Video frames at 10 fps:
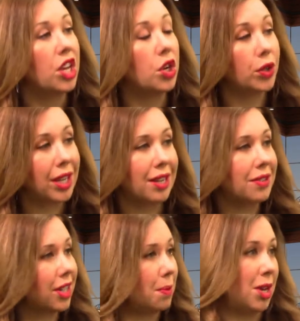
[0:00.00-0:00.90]
Your kids
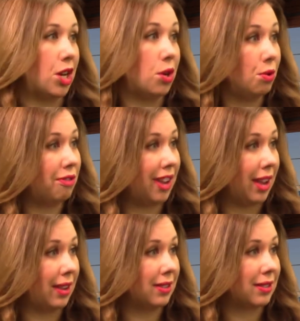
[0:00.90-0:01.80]
are gonna be in a new
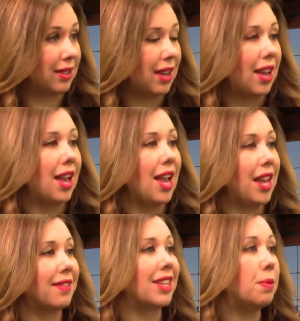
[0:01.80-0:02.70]
phase
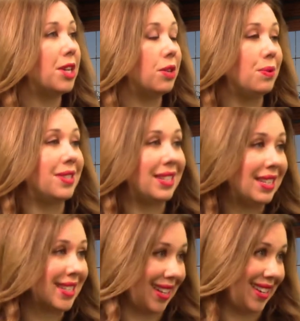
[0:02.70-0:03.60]
and it's gonna be a new
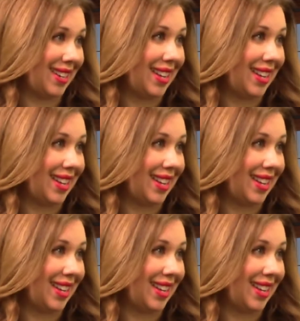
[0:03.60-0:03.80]
season.